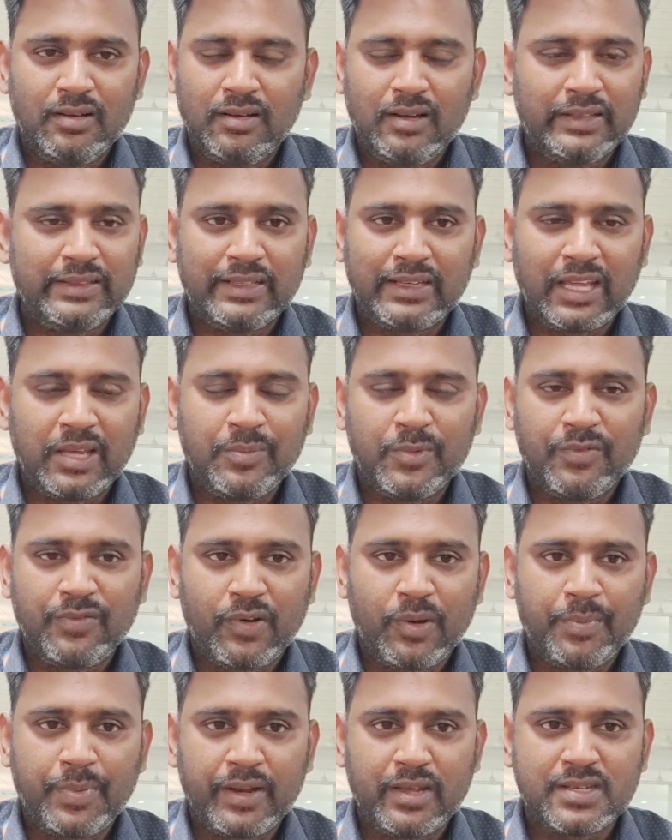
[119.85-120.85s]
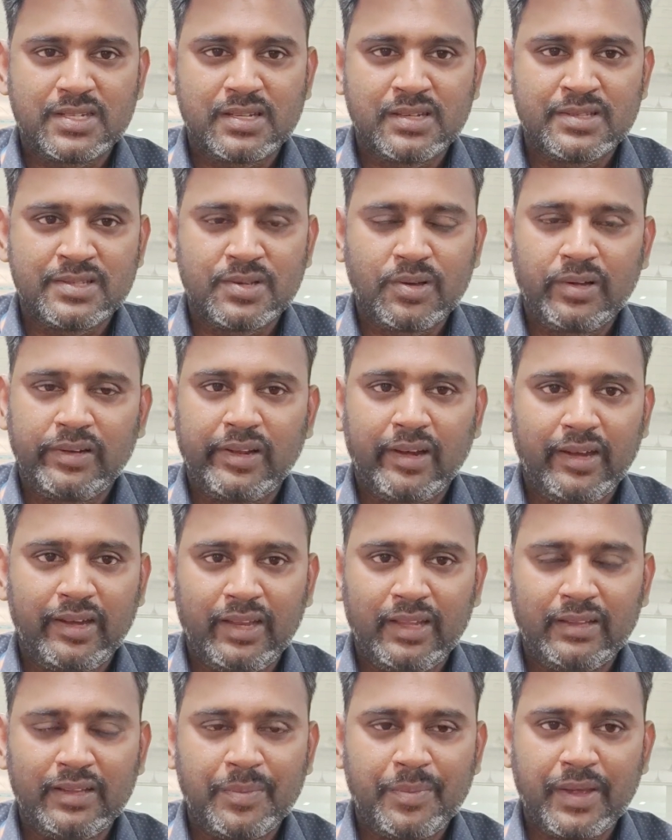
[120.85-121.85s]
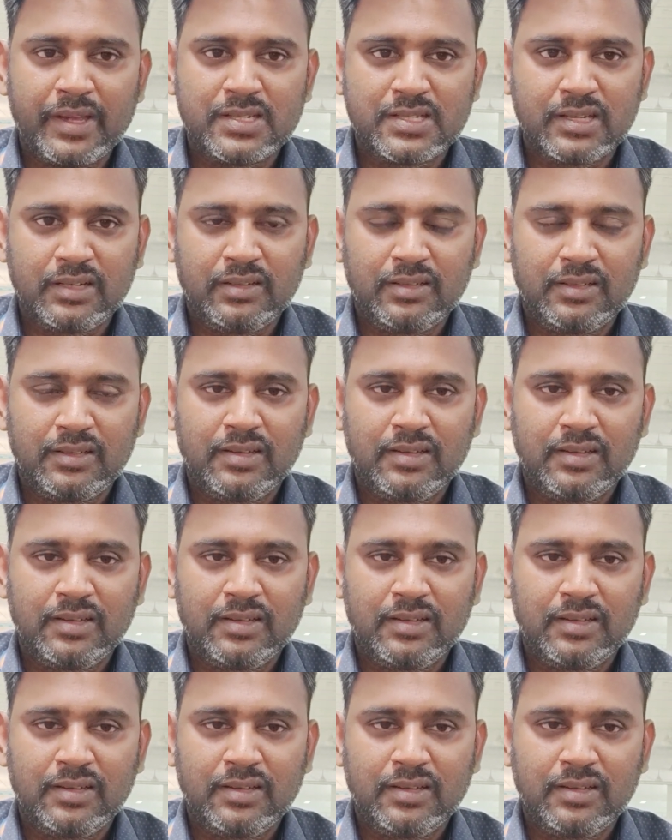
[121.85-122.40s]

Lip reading: at the time of operations or treating the patient.